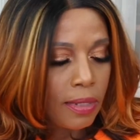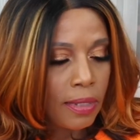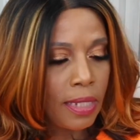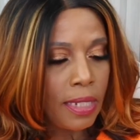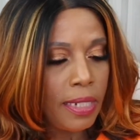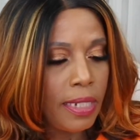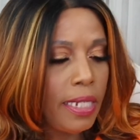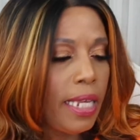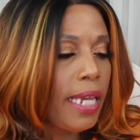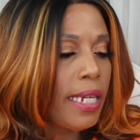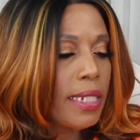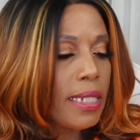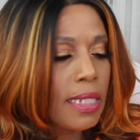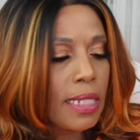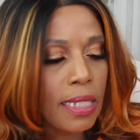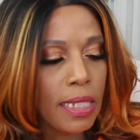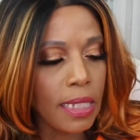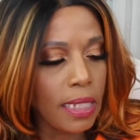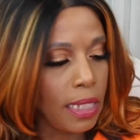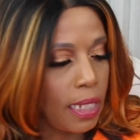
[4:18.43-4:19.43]
The
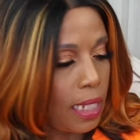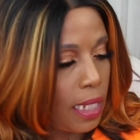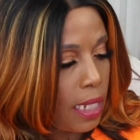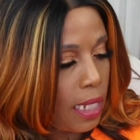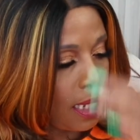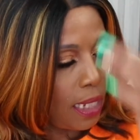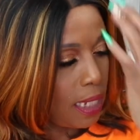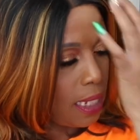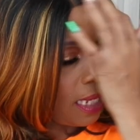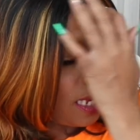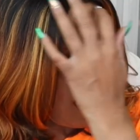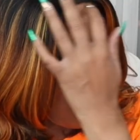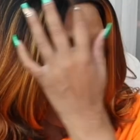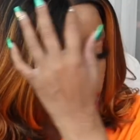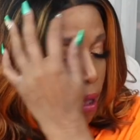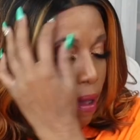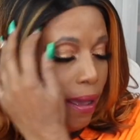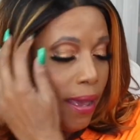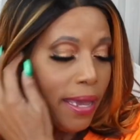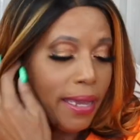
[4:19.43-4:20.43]
next thing
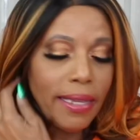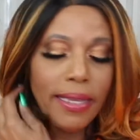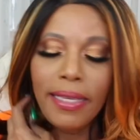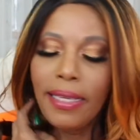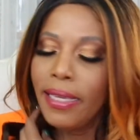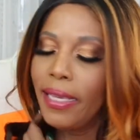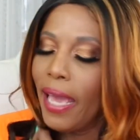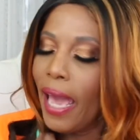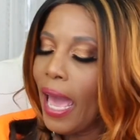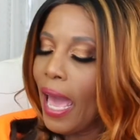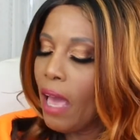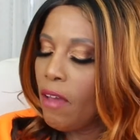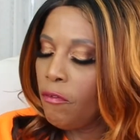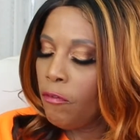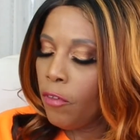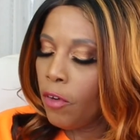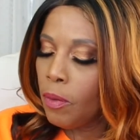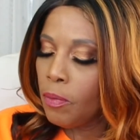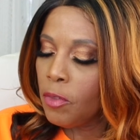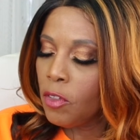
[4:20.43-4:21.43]
I got
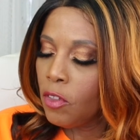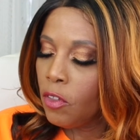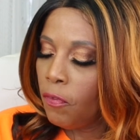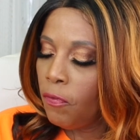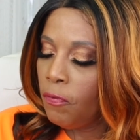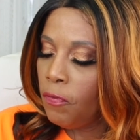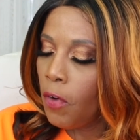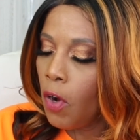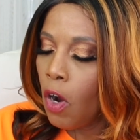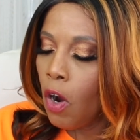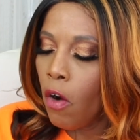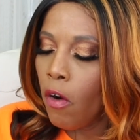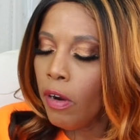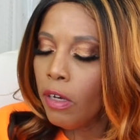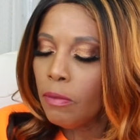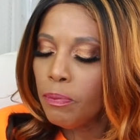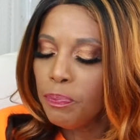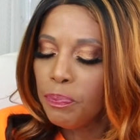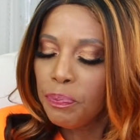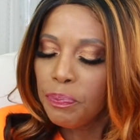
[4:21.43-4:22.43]
from
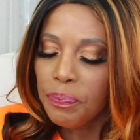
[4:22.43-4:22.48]
Sephora.